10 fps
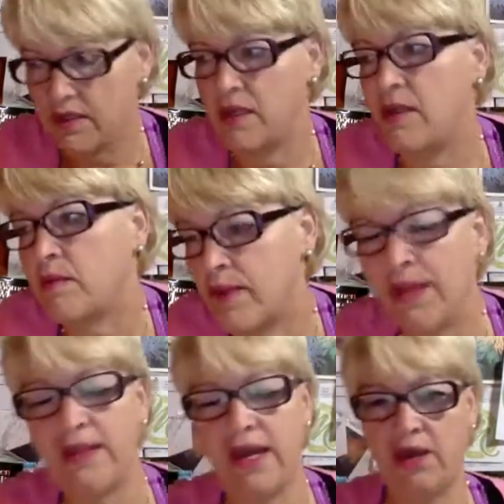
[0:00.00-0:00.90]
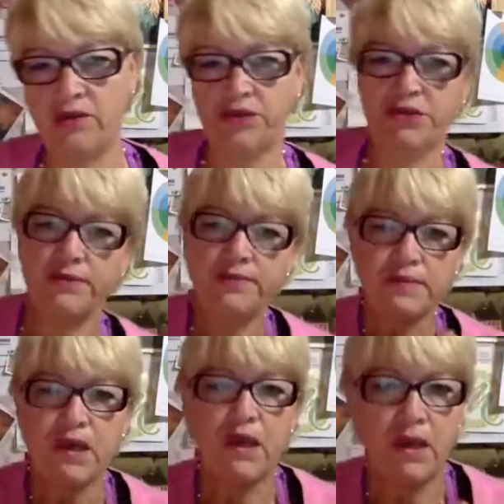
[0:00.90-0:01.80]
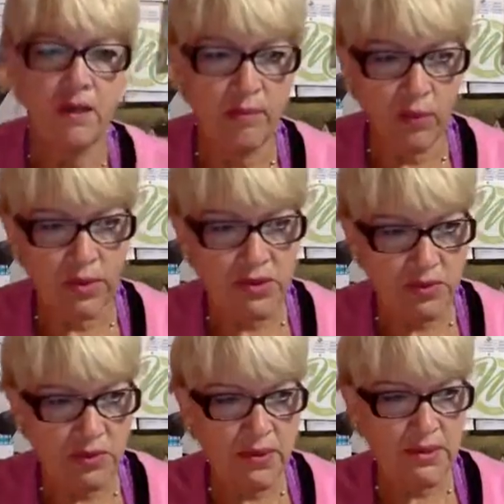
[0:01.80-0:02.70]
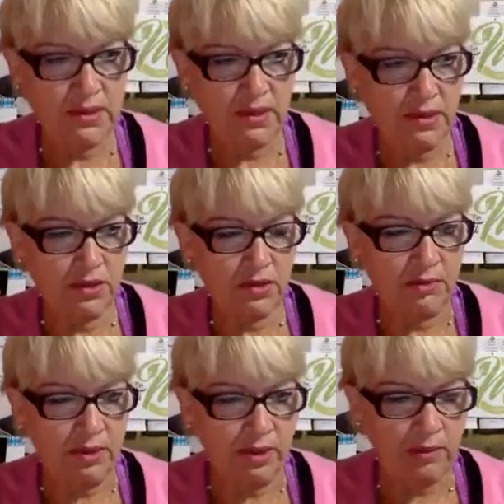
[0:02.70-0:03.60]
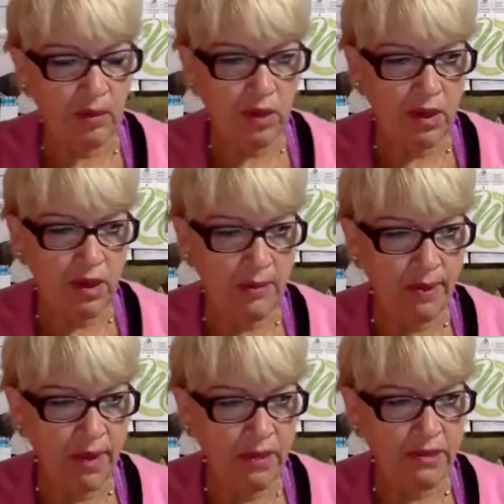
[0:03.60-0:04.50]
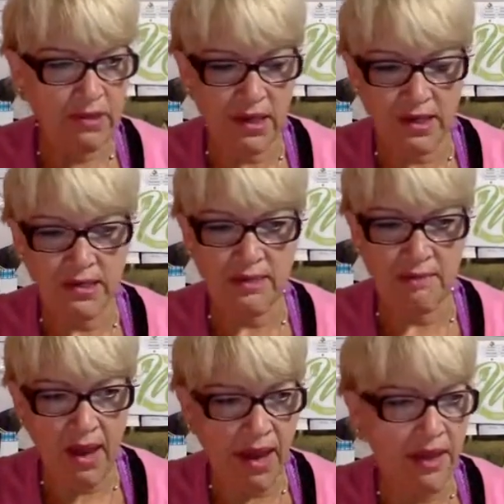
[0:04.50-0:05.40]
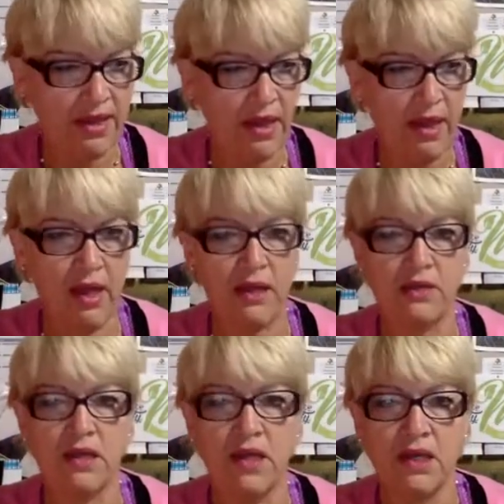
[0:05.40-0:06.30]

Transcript: around the house. And boy toys tend to be more about science and math and